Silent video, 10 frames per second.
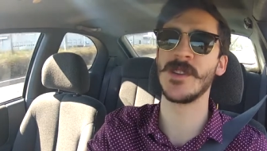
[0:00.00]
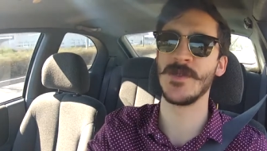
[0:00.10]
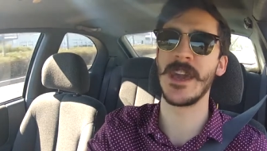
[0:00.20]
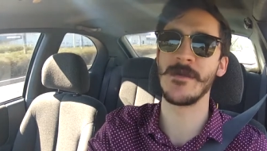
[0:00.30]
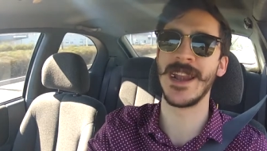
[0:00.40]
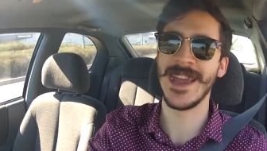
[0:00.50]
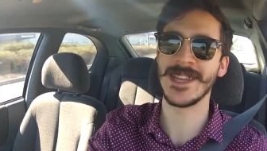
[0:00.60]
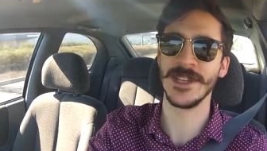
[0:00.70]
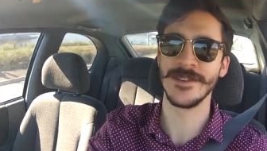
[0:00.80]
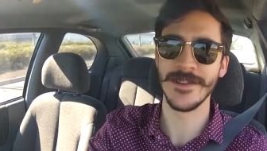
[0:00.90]
it's become a
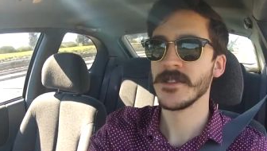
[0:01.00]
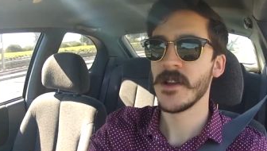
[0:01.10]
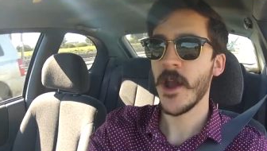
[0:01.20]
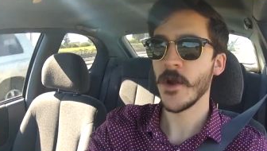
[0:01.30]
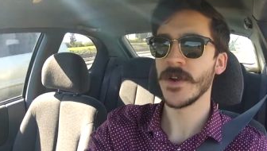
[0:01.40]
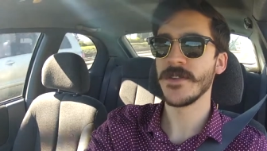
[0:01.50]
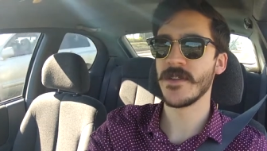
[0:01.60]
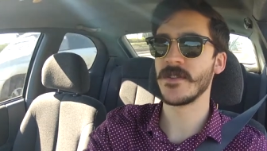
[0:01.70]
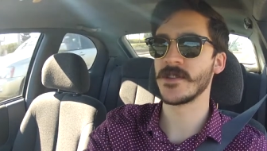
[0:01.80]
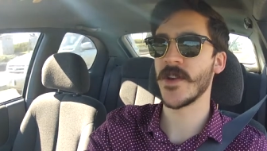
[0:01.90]
legend. One
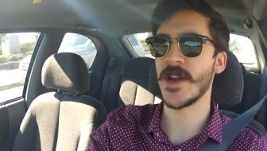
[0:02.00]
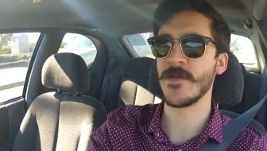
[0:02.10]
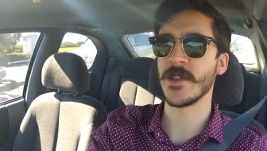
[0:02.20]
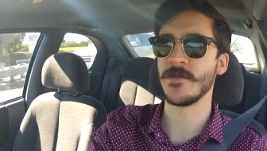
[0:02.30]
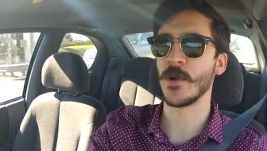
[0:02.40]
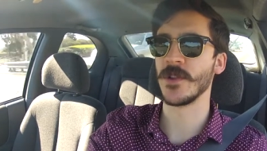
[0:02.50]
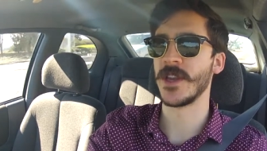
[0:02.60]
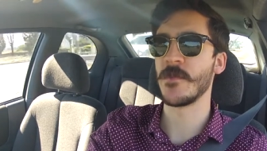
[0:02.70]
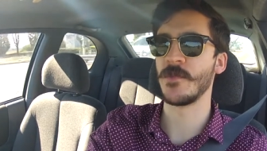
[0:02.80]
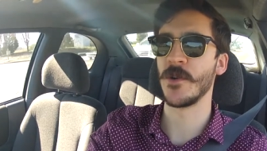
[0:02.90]
thing that's great about the Portland
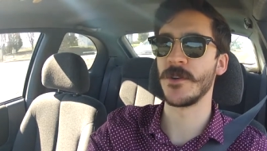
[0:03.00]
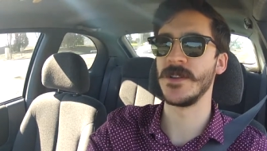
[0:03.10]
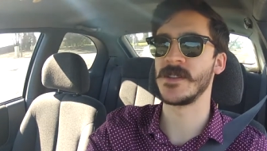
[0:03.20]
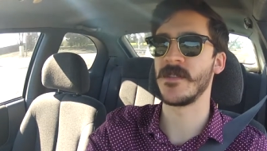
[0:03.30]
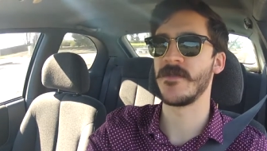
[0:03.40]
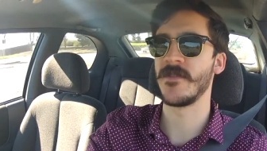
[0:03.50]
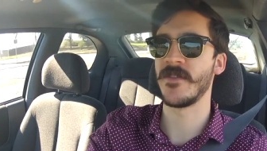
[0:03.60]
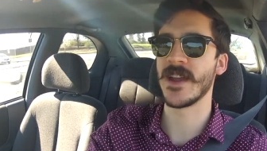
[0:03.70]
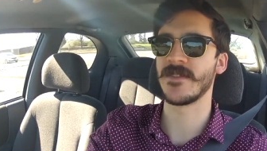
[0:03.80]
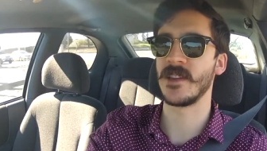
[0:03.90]
Airport is the
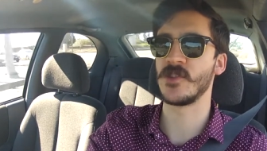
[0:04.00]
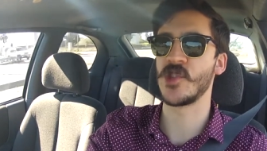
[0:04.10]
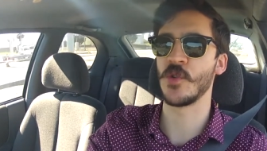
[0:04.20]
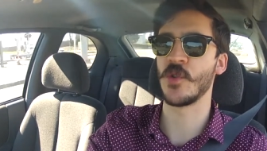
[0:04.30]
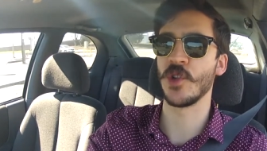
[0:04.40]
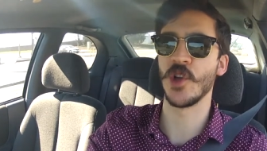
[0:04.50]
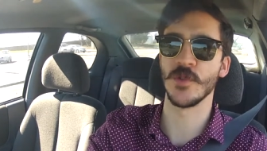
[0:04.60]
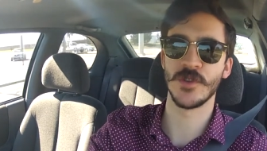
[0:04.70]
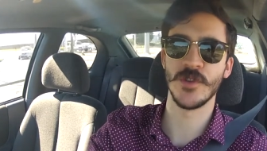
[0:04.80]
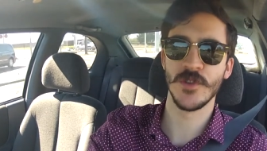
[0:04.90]
fact that it's so
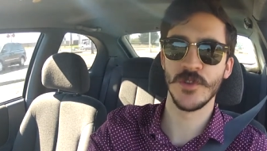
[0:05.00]
close.